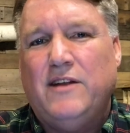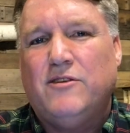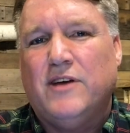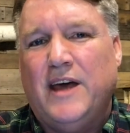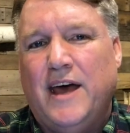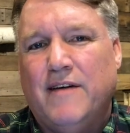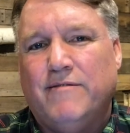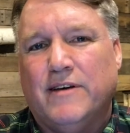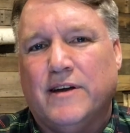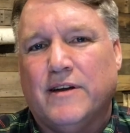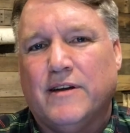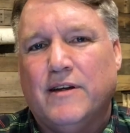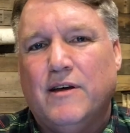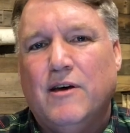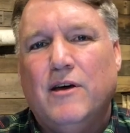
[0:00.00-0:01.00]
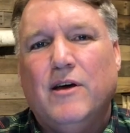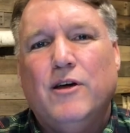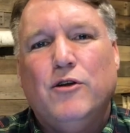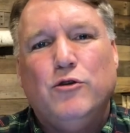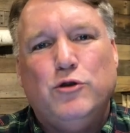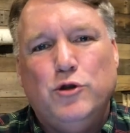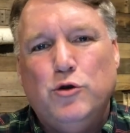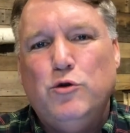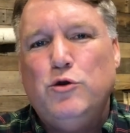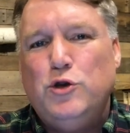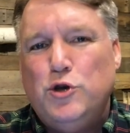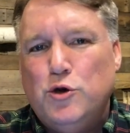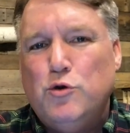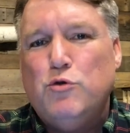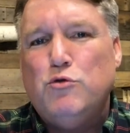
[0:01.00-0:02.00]
to heaven? Do
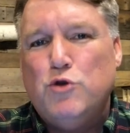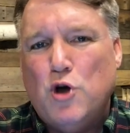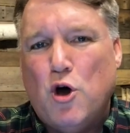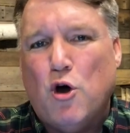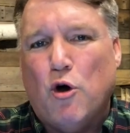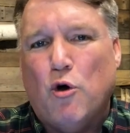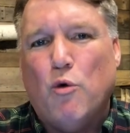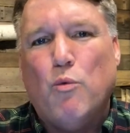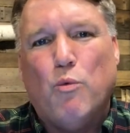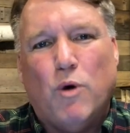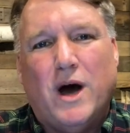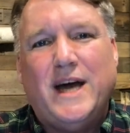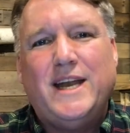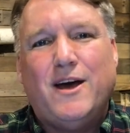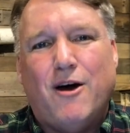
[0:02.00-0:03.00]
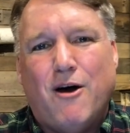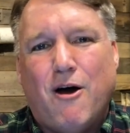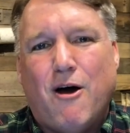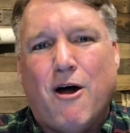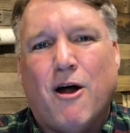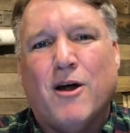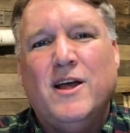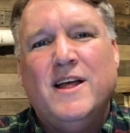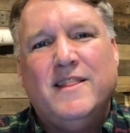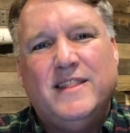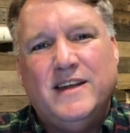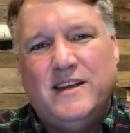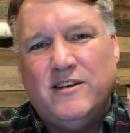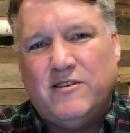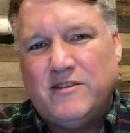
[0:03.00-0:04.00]
you know what are
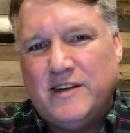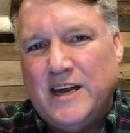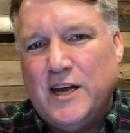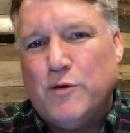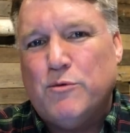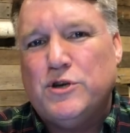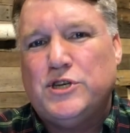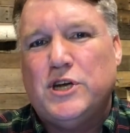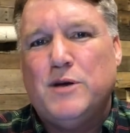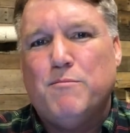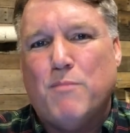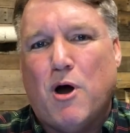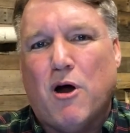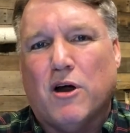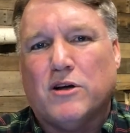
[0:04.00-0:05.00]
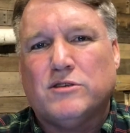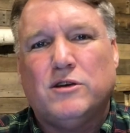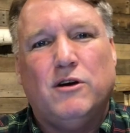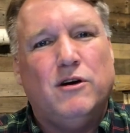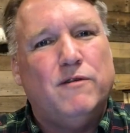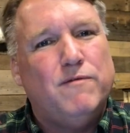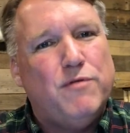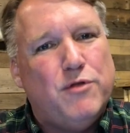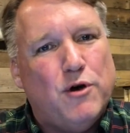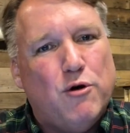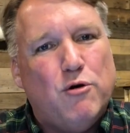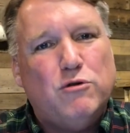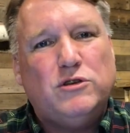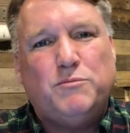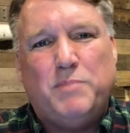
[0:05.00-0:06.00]
the distinguishing marks of
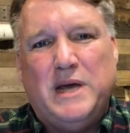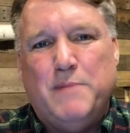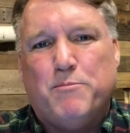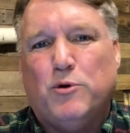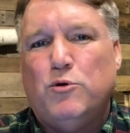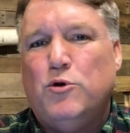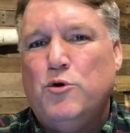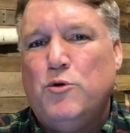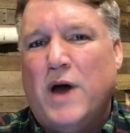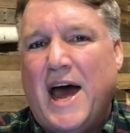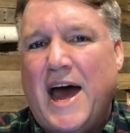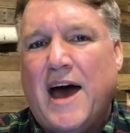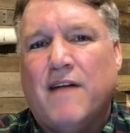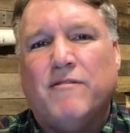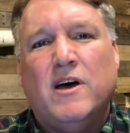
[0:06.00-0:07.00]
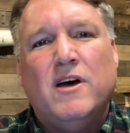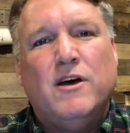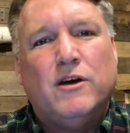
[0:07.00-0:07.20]
those people who have